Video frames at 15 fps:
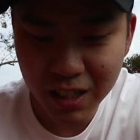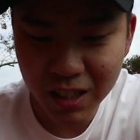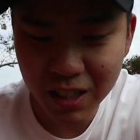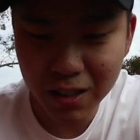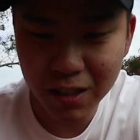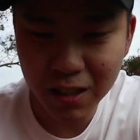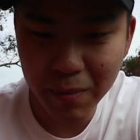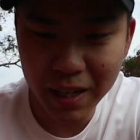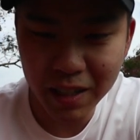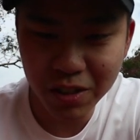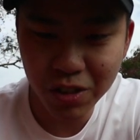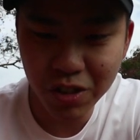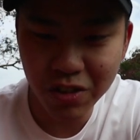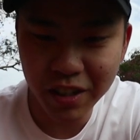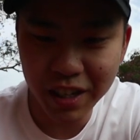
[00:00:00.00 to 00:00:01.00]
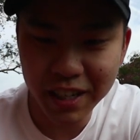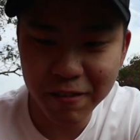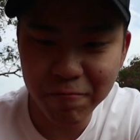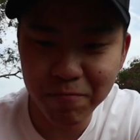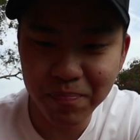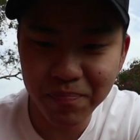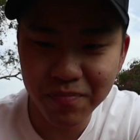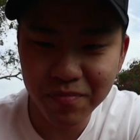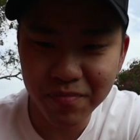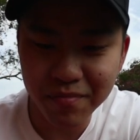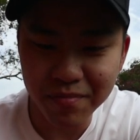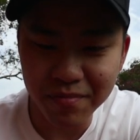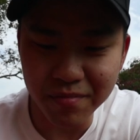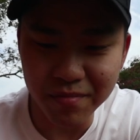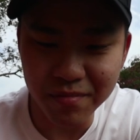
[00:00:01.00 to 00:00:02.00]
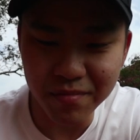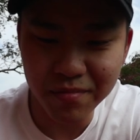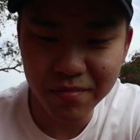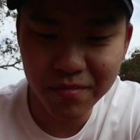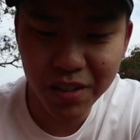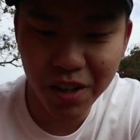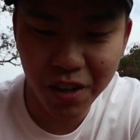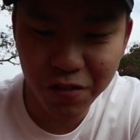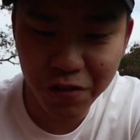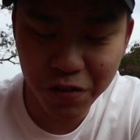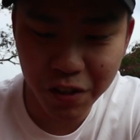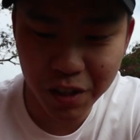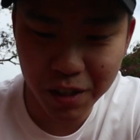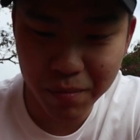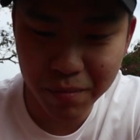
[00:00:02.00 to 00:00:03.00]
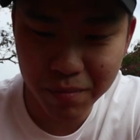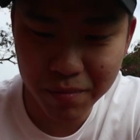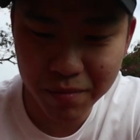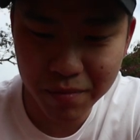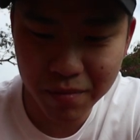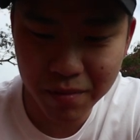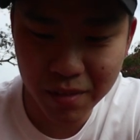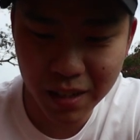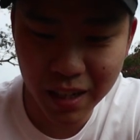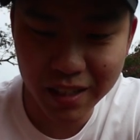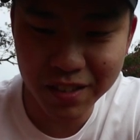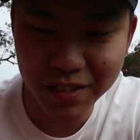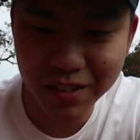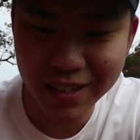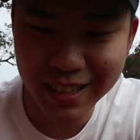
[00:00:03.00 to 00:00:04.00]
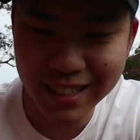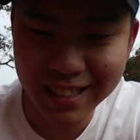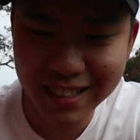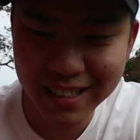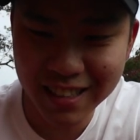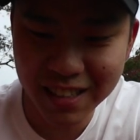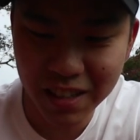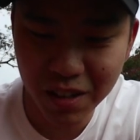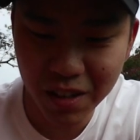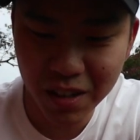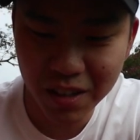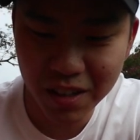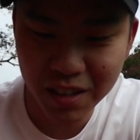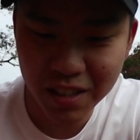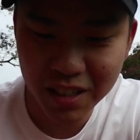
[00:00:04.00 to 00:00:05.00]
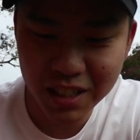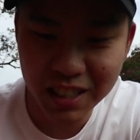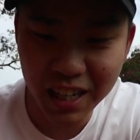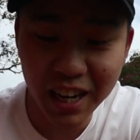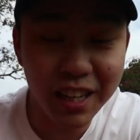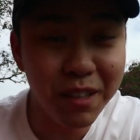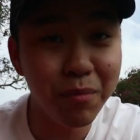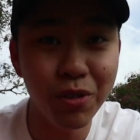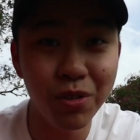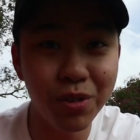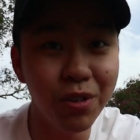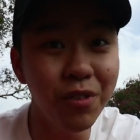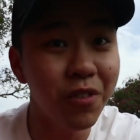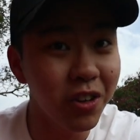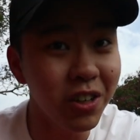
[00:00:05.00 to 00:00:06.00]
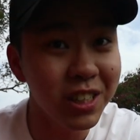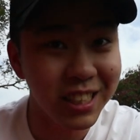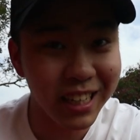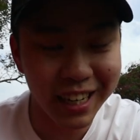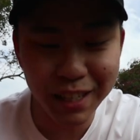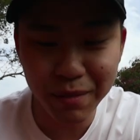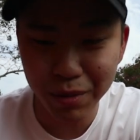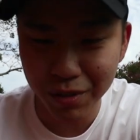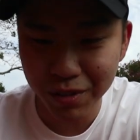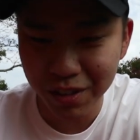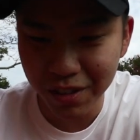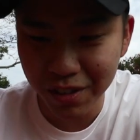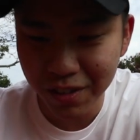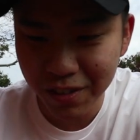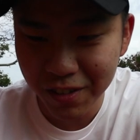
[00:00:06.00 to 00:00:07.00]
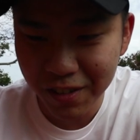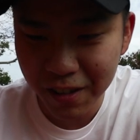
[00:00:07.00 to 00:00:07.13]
Special trait confirm, let's do this. Shiny Mewtwo for shiny Mewtwo,